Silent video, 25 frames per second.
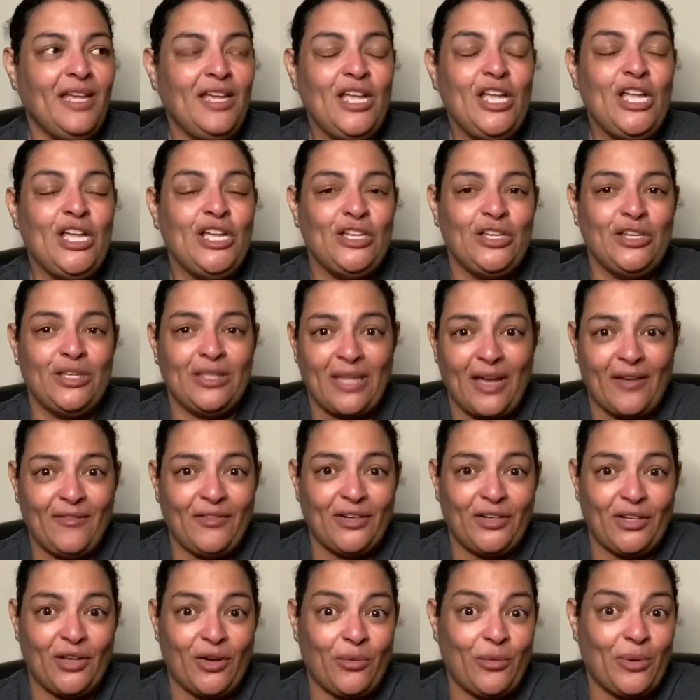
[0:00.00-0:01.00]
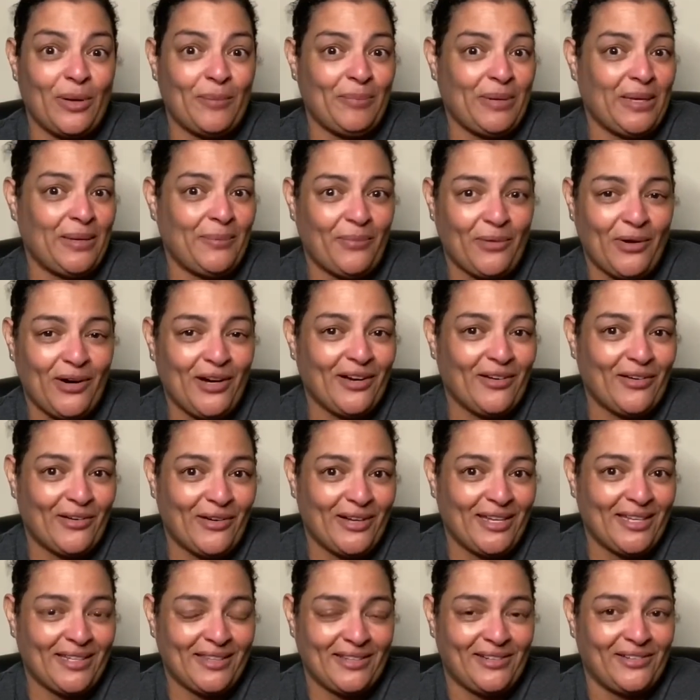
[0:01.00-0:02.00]
you never know what people are
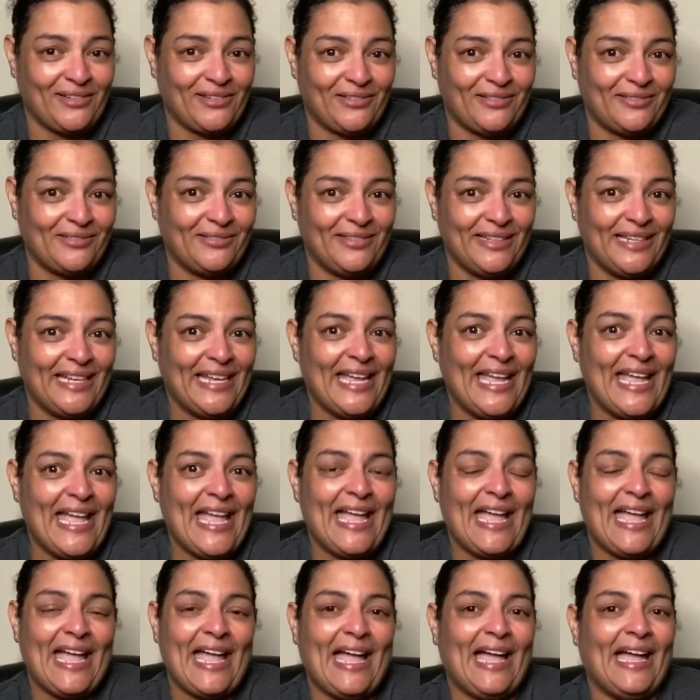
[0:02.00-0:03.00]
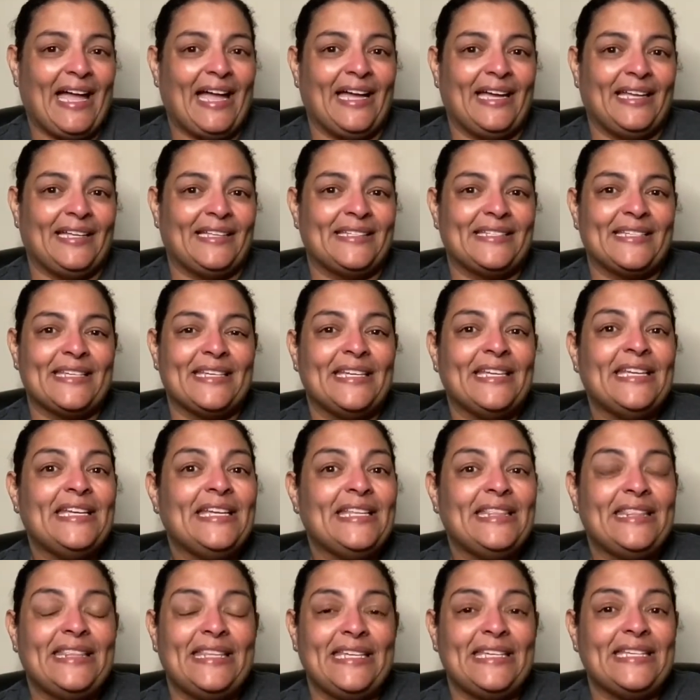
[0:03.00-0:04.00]
going through. And
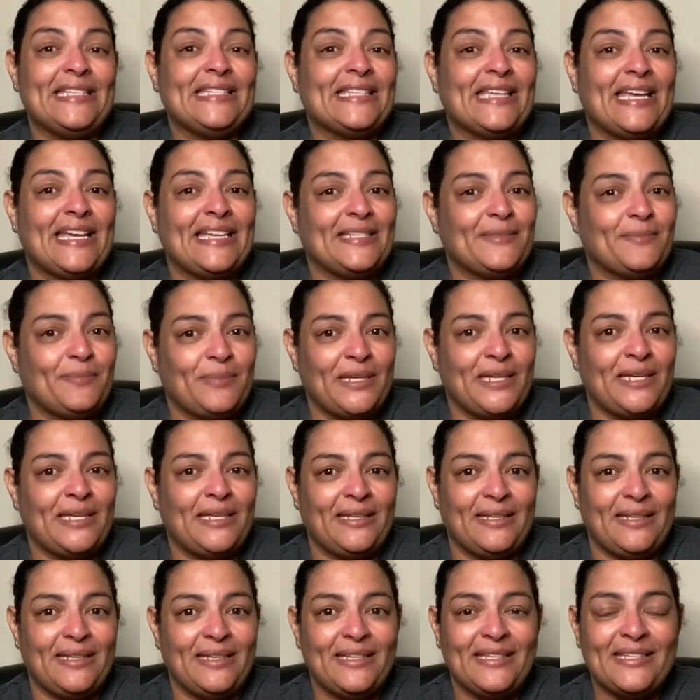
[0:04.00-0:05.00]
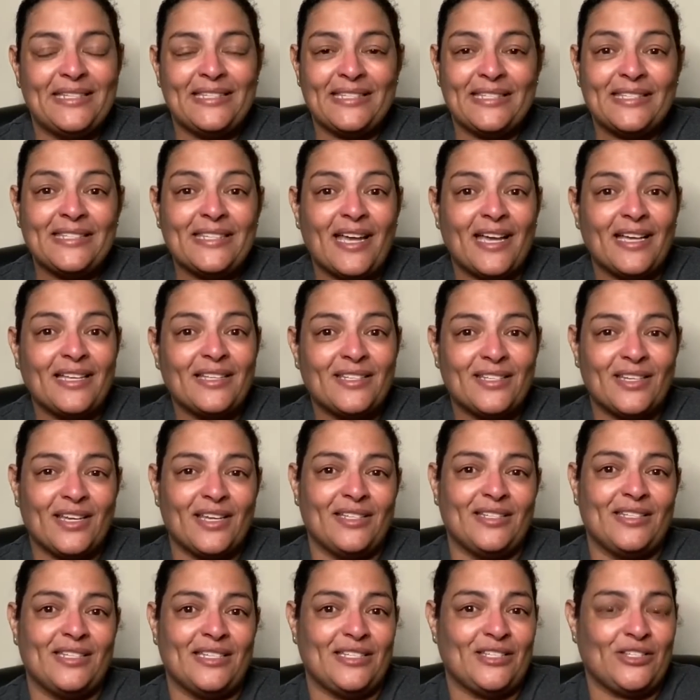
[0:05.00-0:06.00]
this has been such a
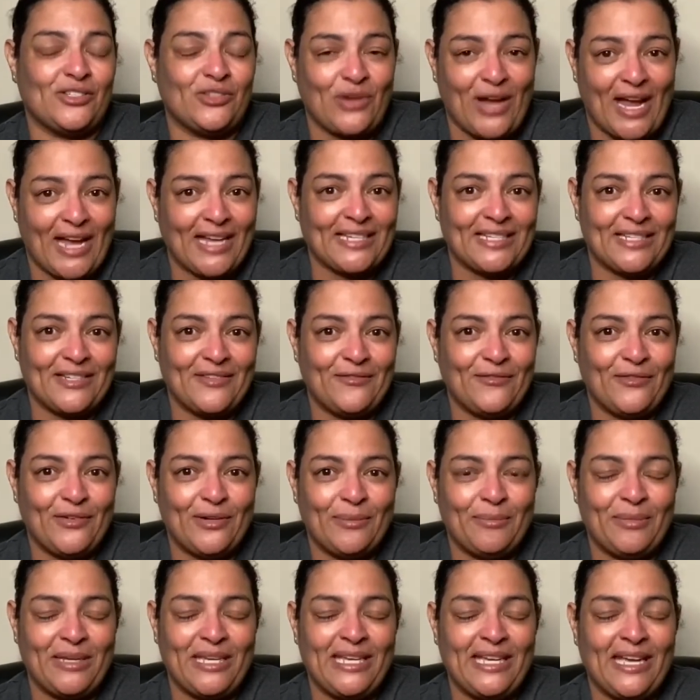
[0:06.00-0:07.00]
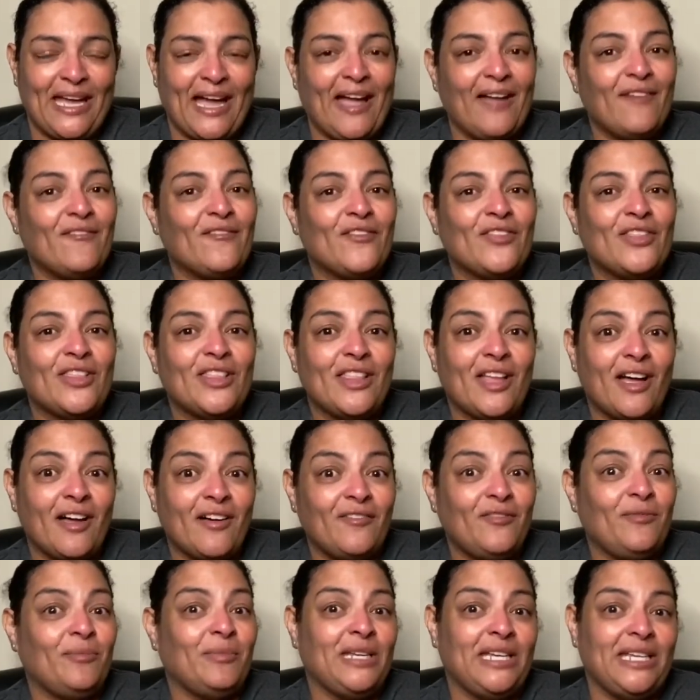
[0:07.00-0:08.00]
distraction for me. I've
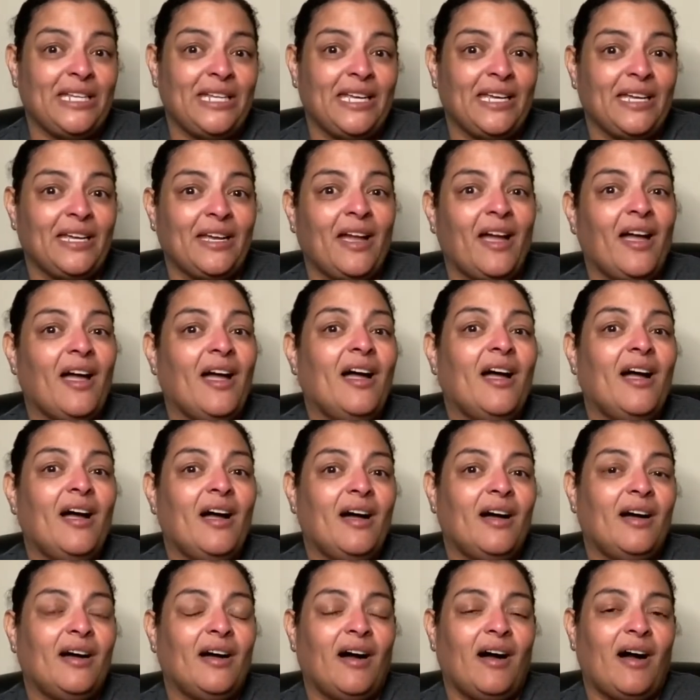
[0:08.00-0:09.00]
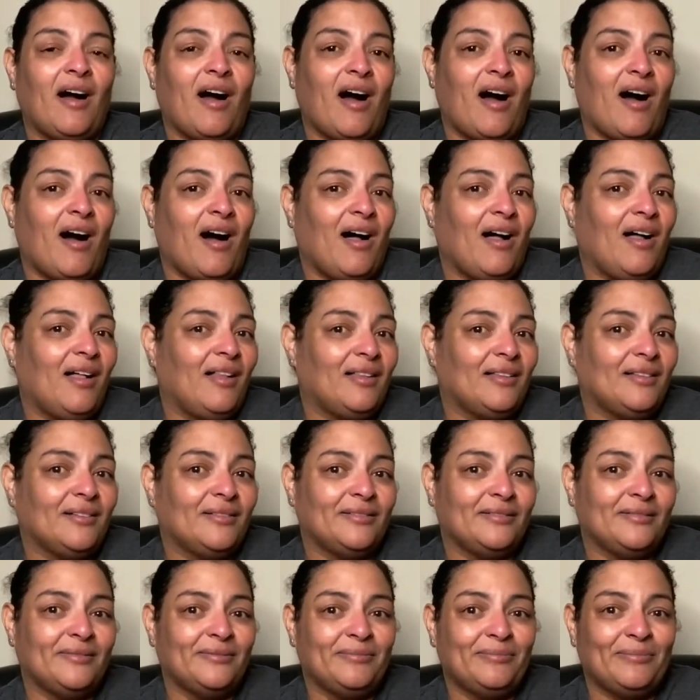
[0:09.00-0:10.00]
loved meeting all
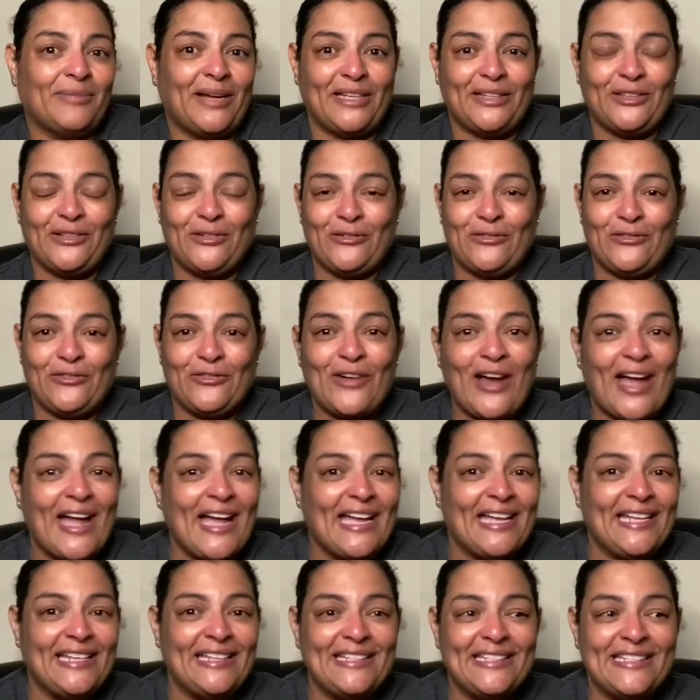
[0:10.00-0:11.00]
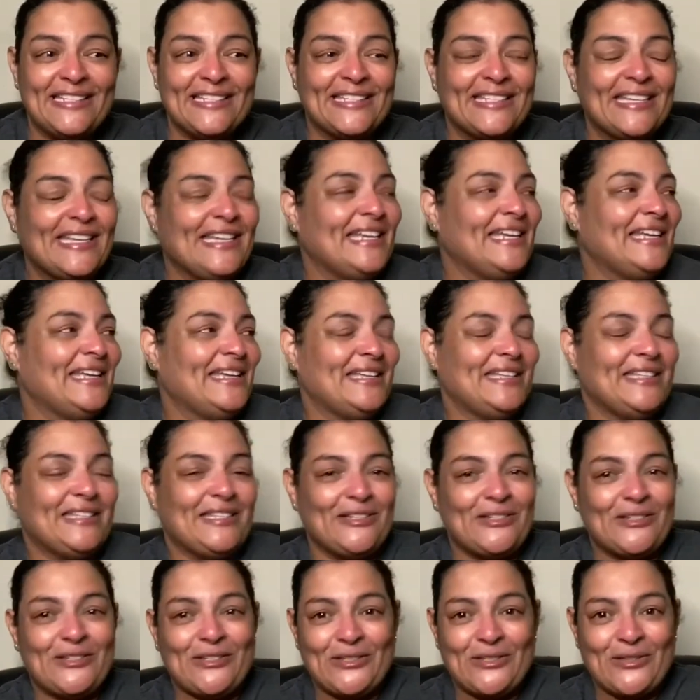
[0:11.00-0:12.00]
my new friends.
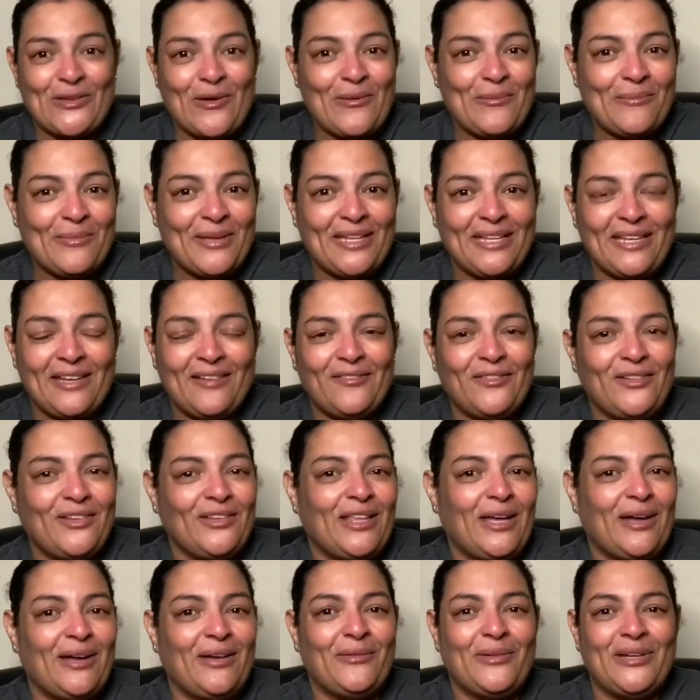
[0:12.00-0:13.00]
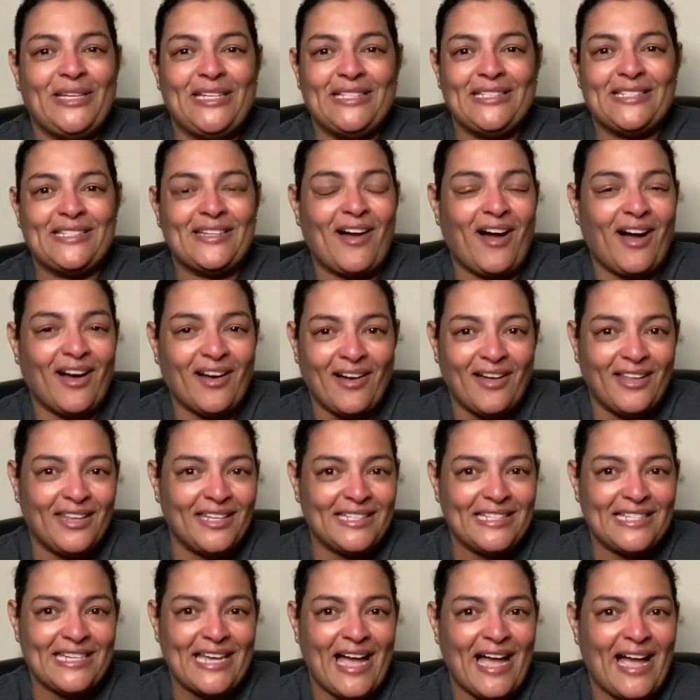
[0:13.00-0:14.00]
There's so many of you that we talk all the
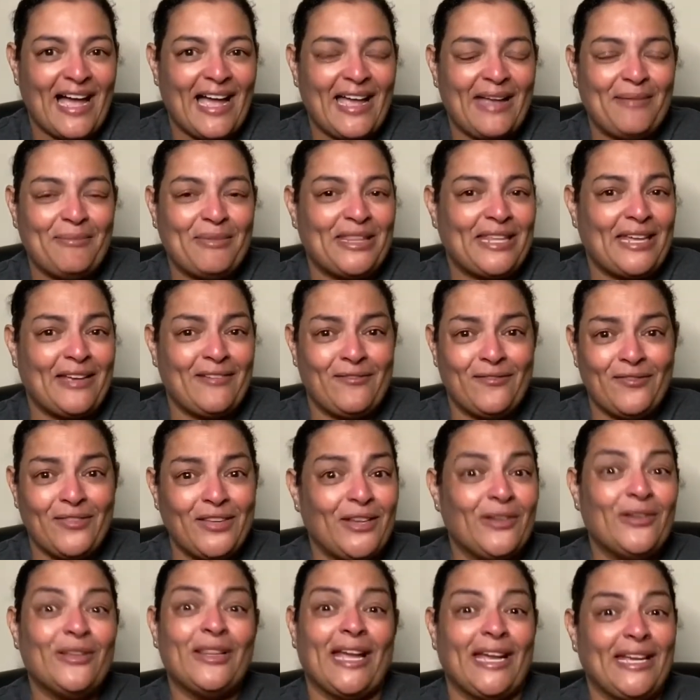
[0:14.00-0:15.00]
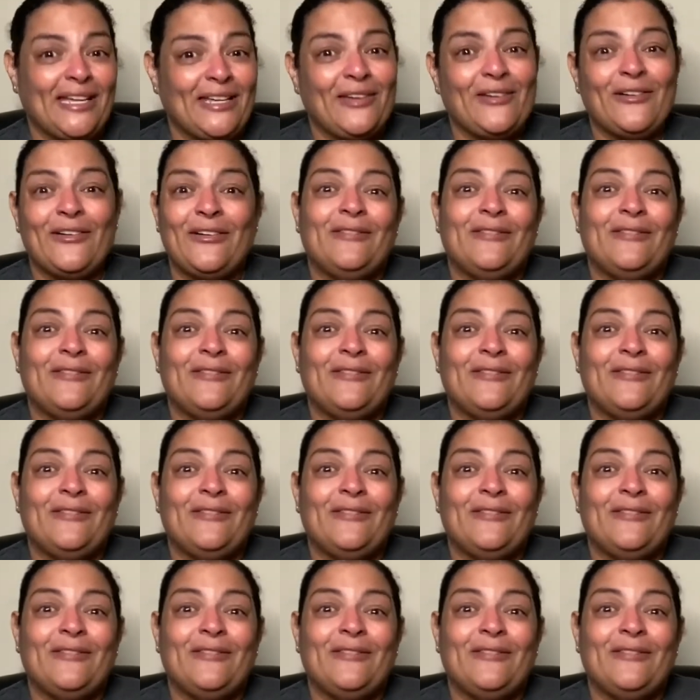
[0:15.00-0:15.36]
time, and I feel like you're